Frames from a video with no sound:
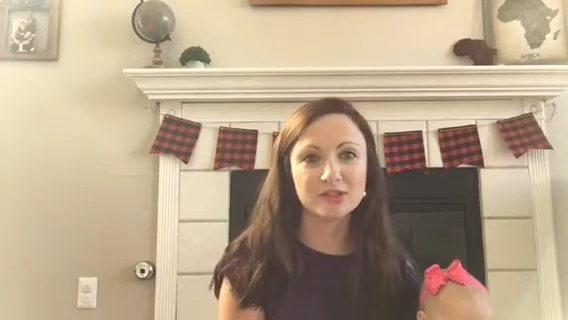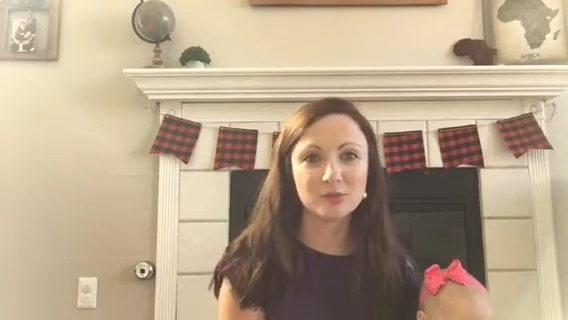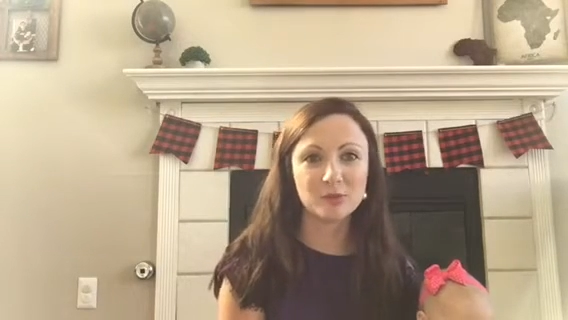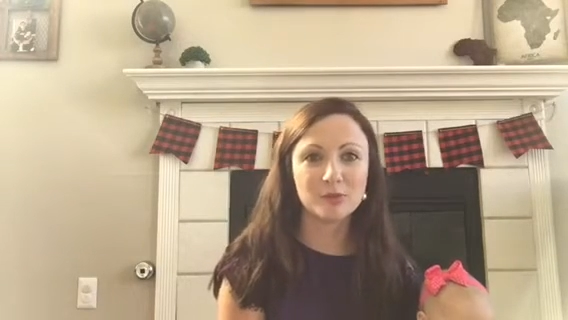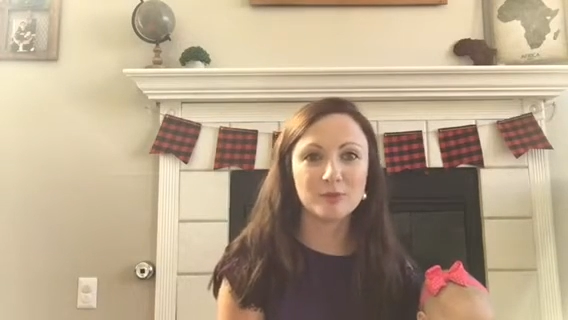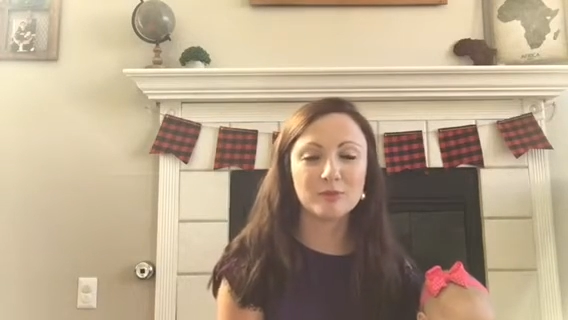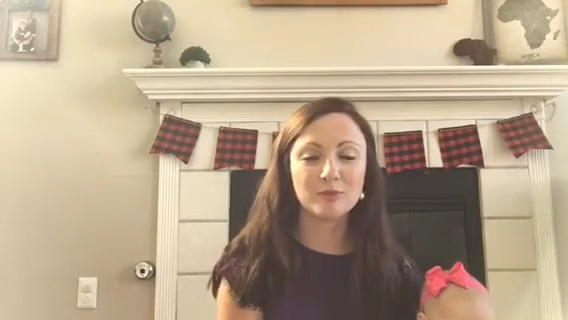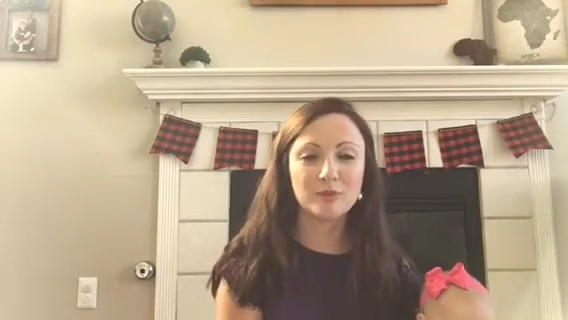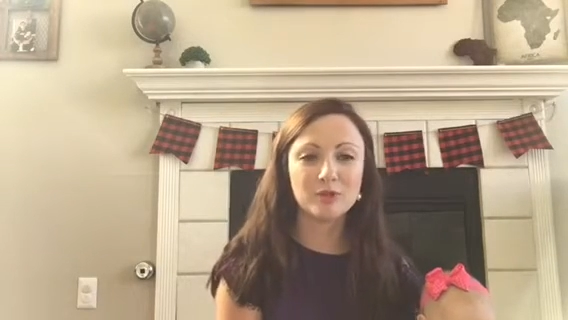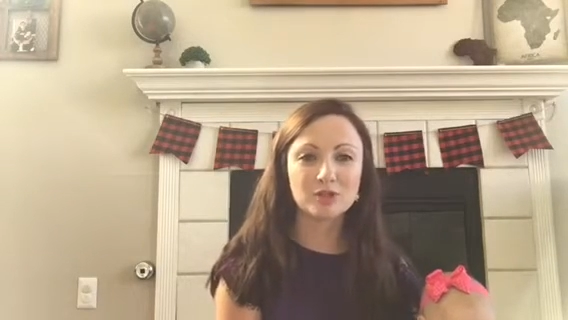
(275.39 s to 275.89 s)
So
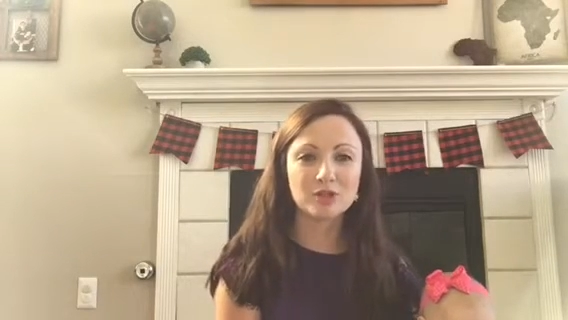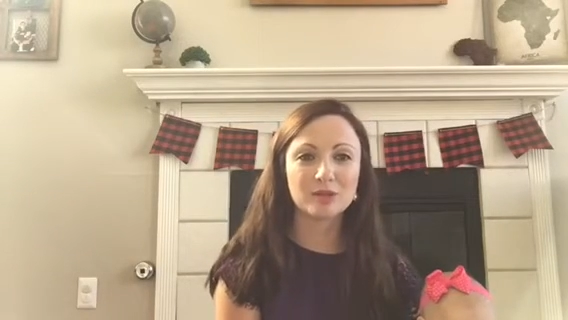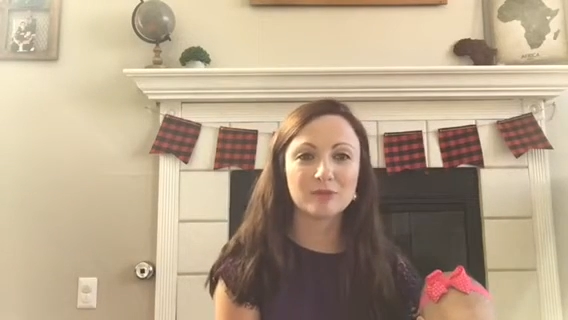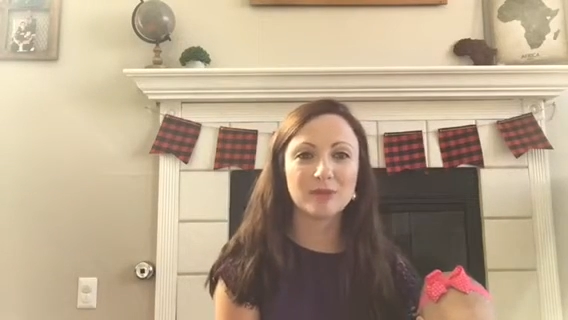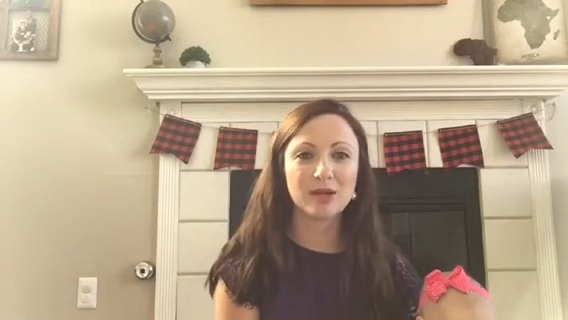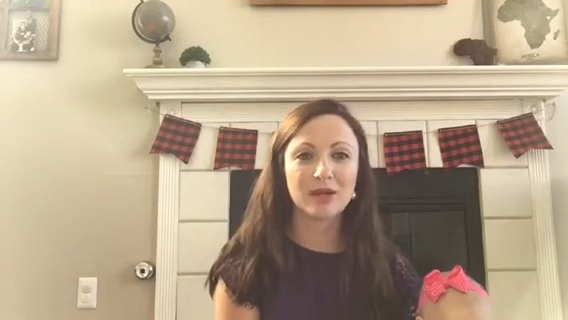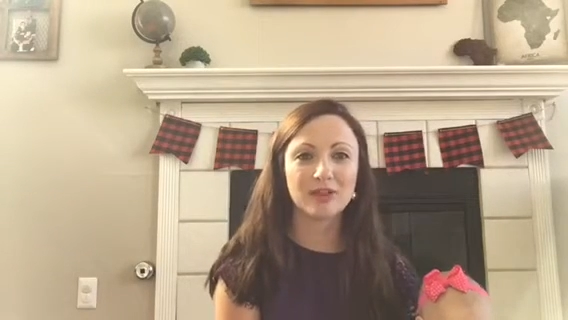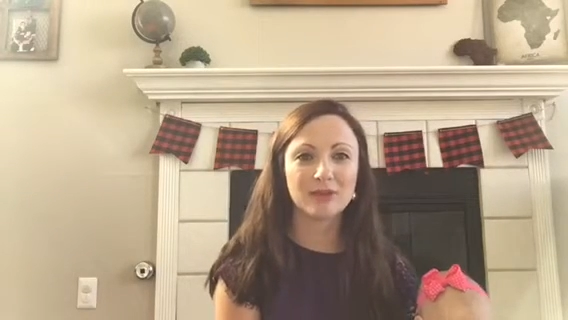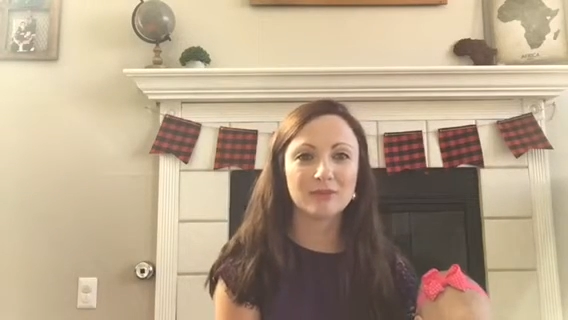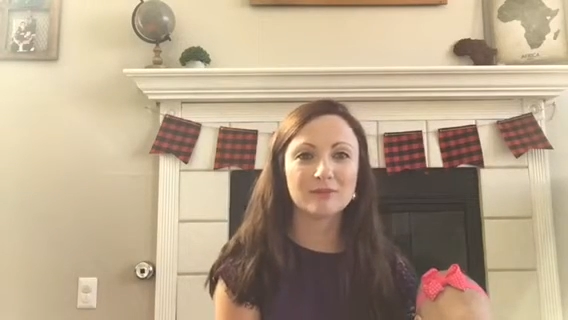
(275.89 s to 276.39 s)
we'll usually
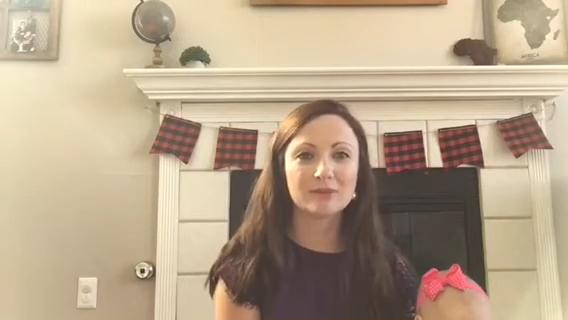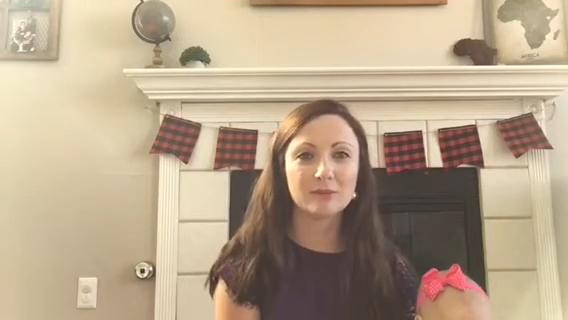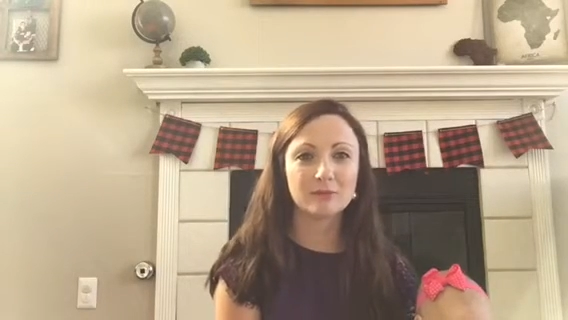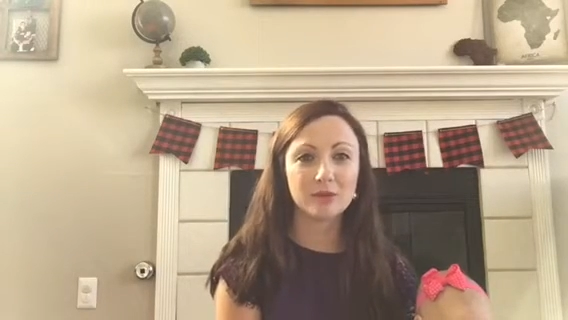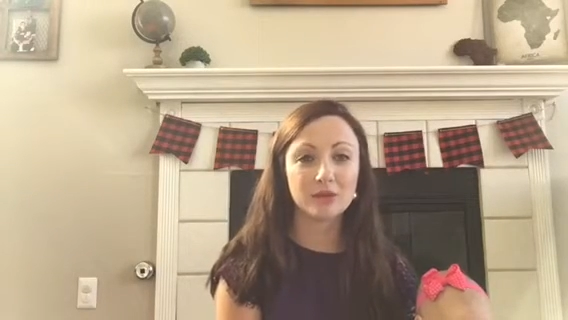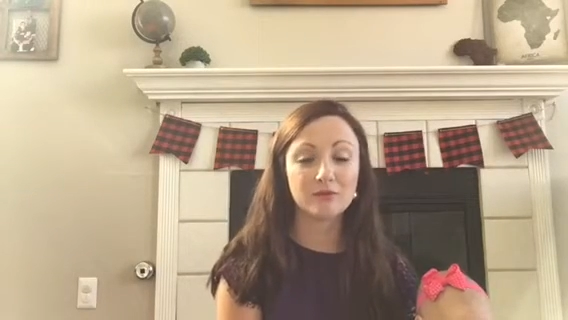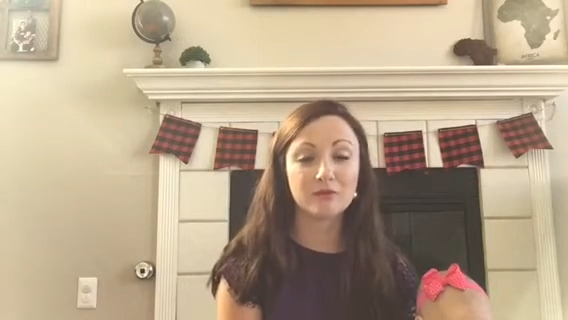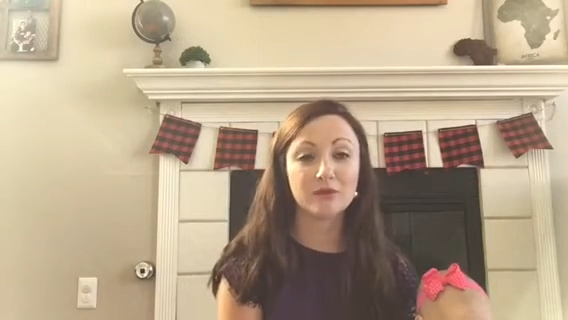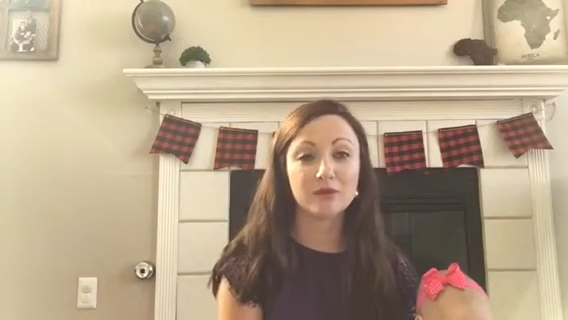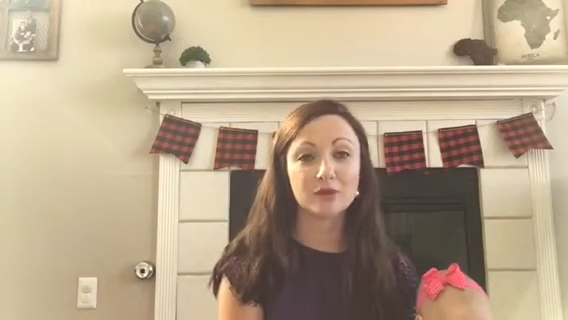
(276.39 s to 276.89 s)
buy them
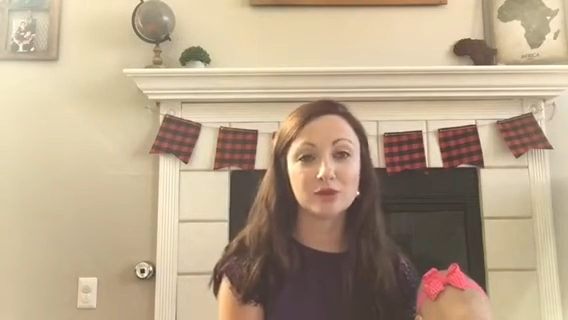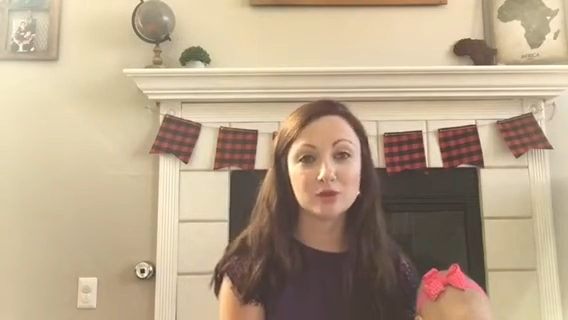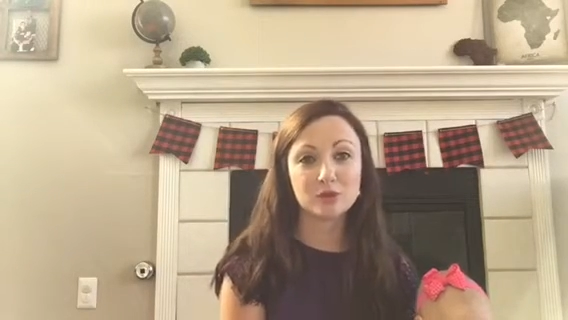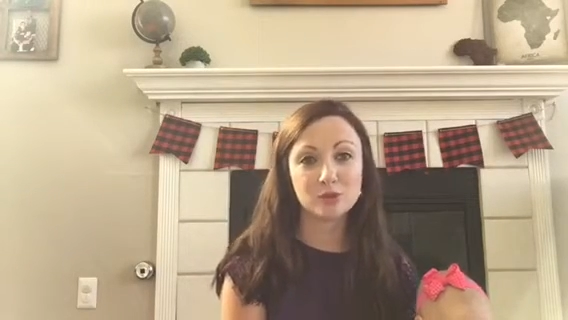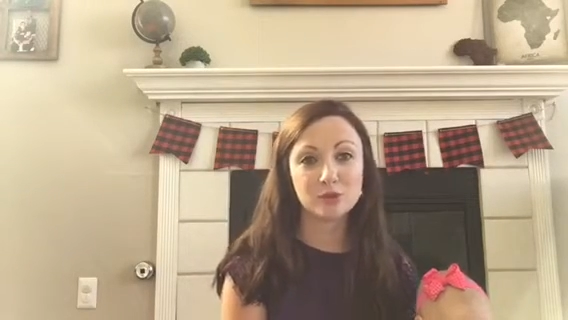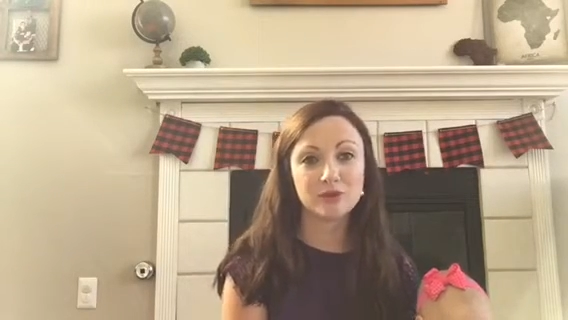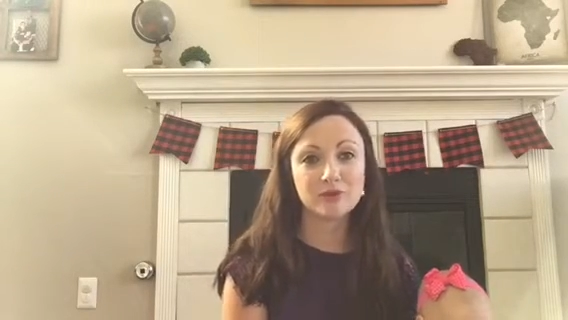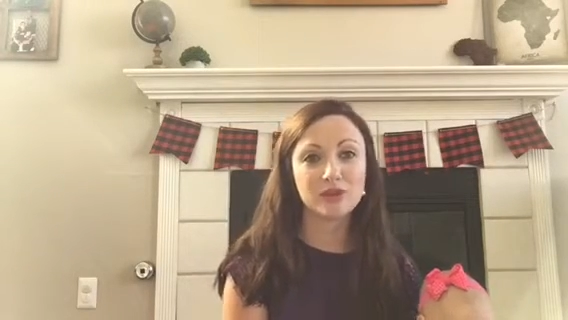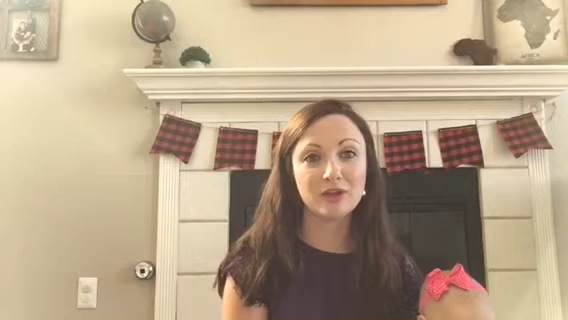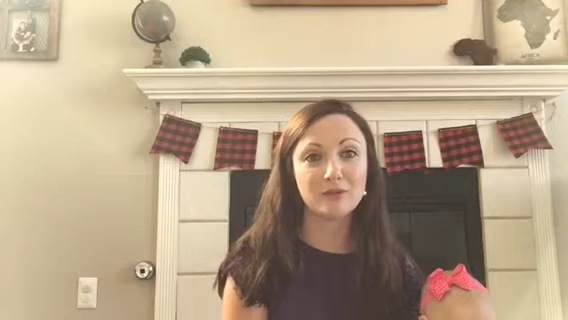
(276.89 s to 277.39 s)
something for the
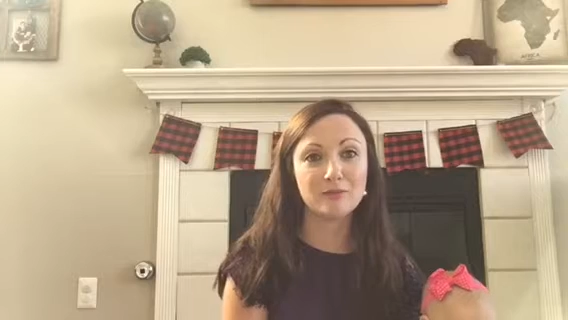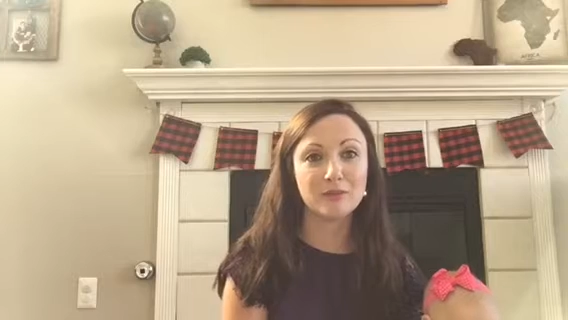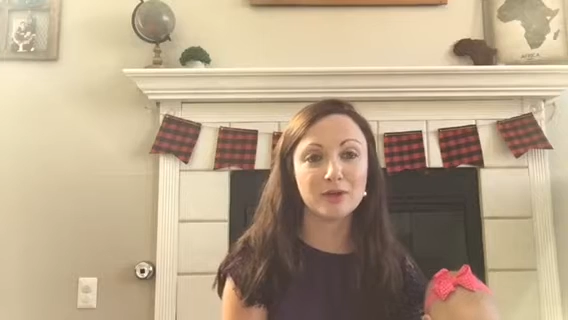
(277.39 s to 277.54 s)
2 of them,